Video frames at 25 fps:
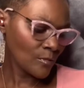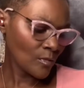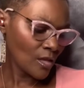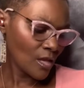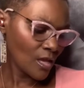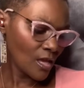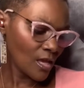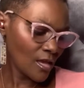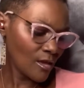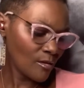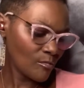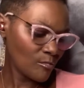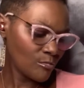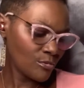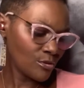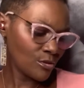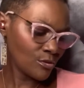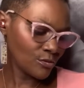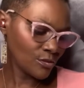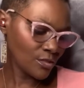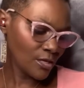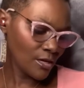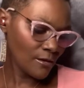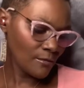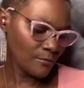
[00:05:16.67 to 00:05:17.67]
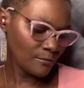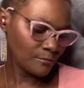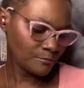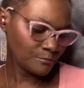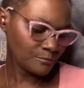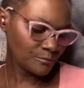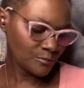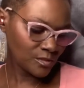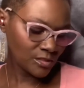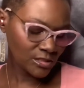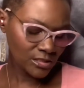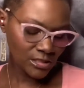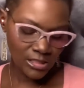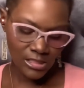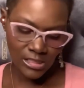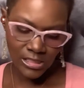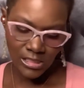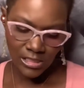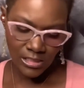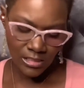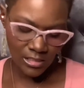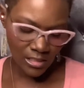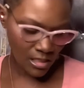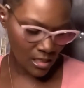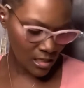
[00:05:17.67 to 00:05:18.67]
and buildup.
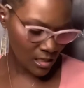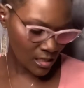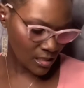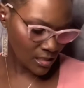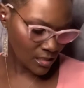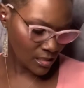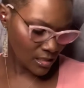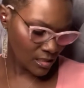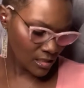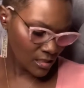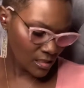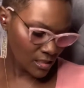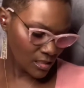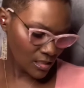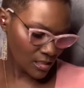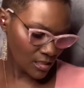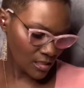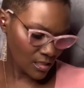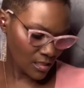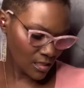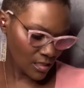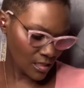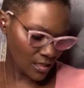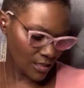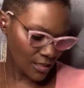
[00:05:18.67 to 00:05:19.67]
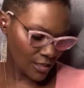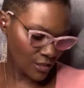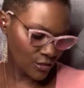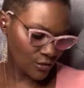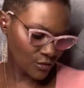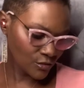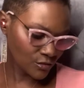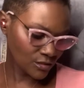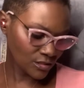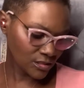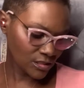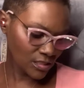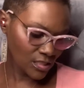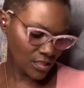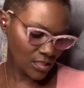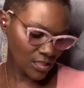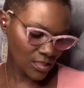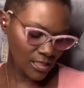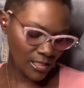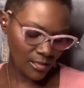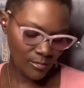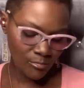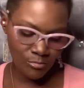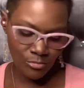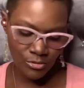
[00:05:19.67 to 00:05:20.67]
Skin, uh, uh, in your skin
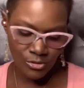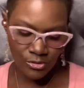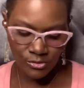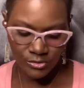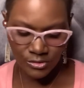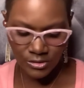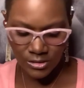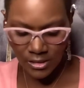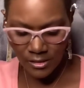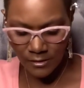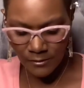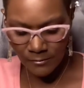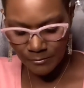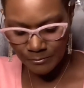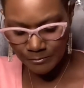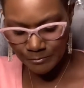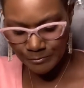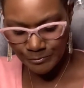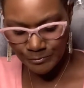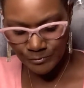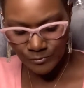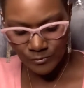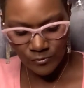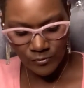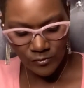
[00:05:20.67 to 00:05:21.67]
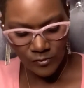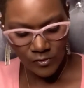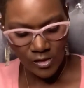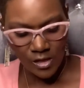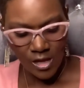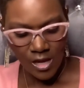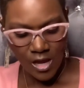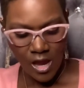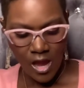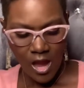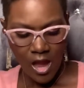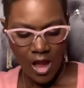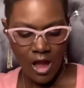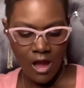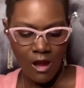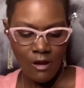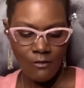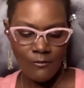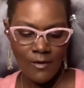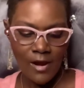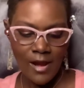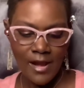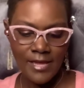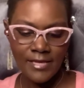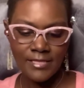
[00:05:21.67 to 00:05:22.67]
that build up. All
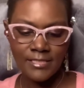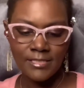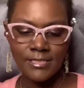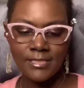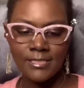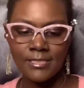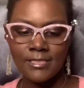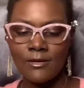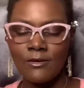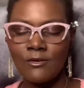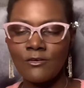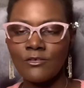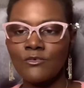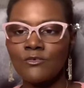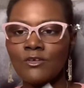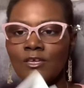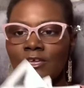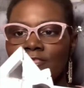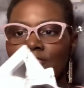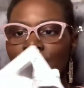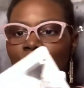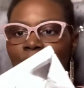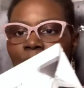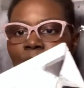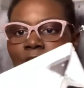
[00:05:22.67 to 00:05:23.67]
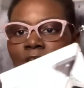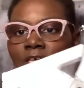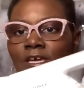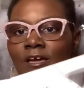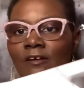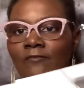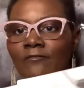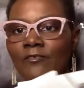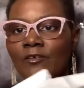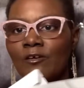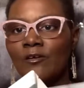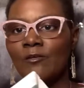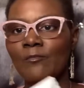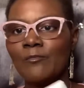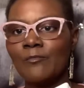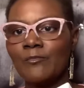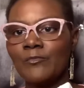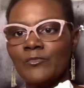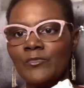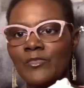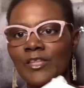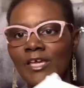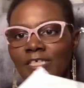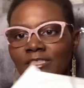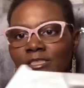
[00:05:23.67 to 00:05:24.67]
right, so you get three of them.
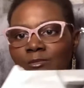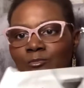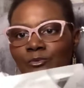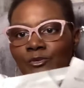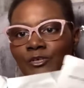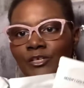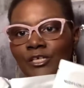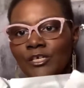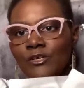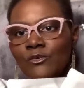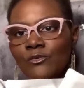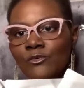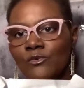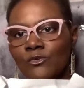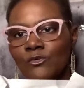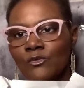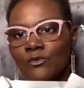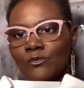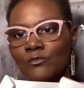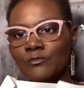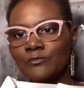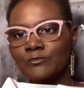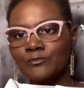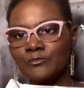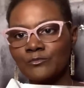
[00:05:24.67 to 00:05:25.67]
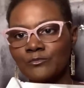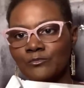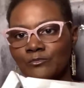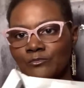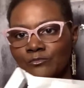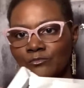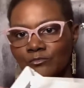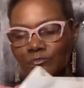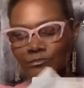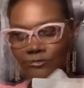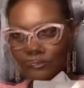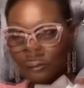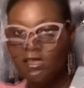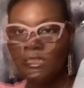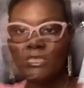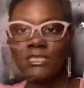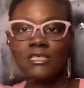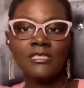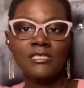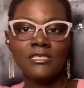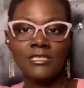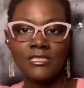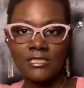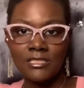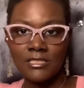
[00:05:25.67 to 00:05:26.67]
That's pretty cool.
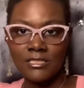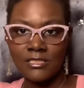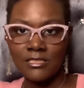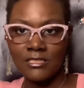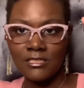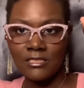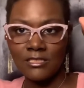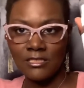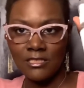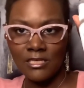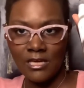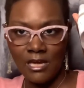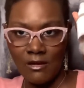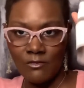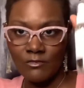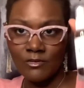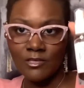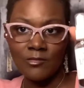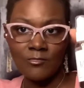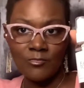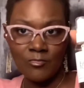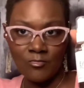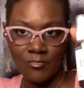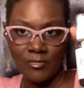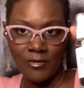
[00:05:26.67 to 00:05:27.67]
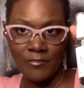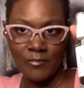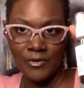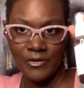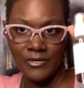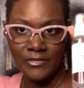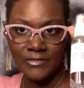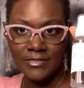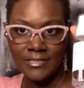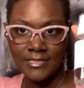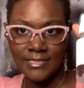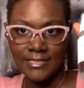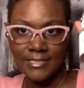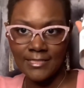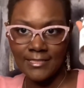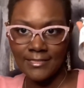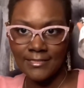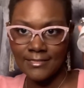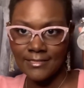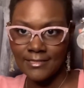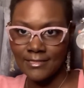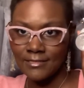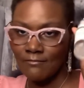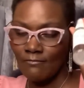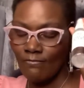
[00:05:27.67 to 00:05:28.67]
This, I'll keep in my purse
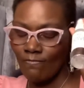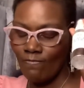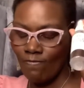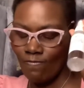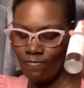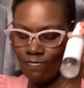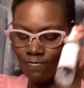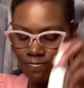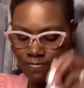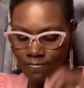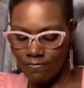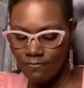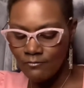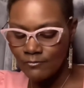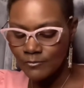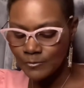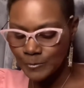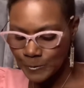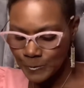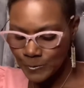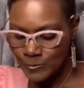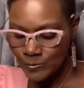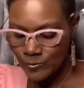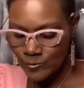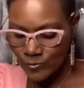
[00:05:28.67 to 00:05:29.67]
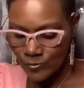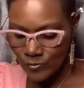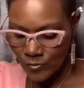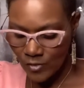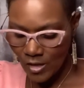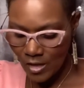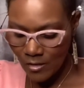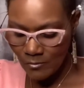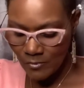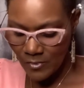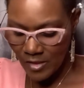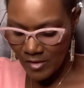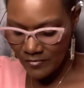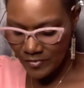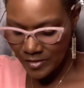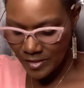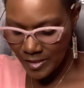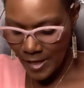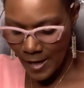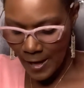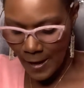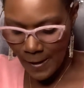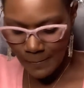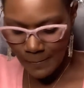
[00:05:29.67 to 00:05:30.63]
because I'm loving that.